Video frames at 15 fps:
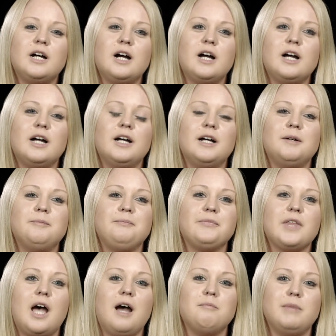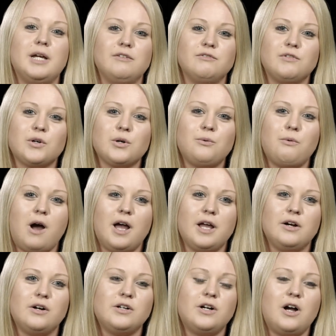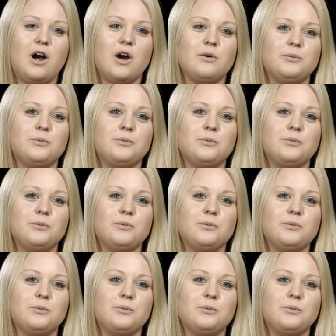I've been for a while.